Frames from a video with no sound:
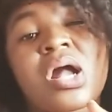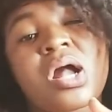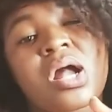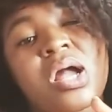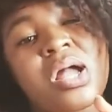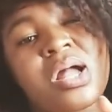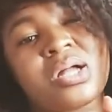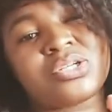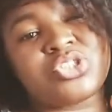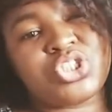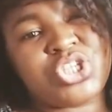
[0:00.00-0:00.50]

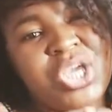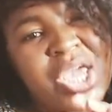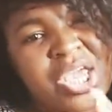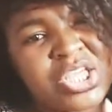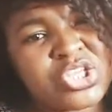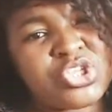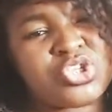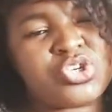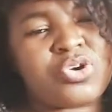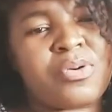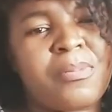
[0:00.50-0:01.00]
uh,
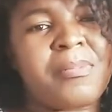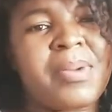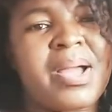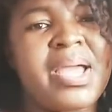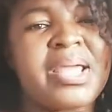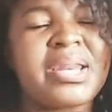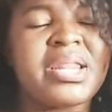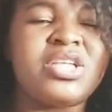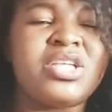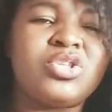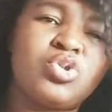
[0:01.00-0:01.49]
change your
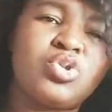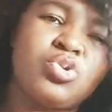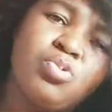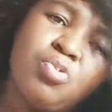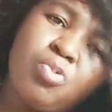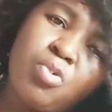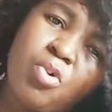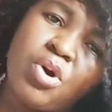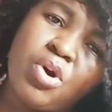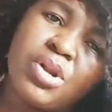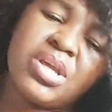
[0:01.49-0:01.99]
mind into
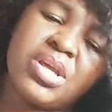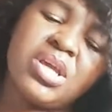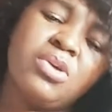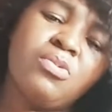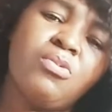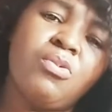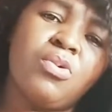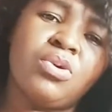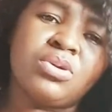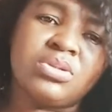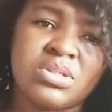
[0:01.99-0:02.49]
what he
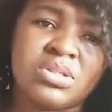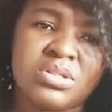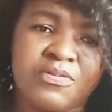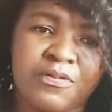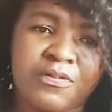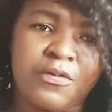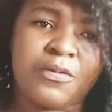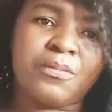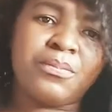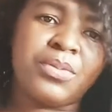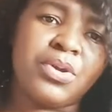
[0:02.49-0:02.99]
wants
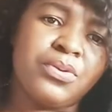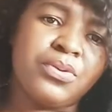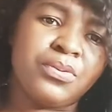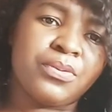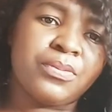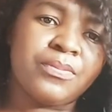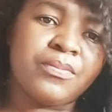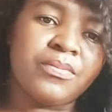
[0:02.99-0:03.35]
from you.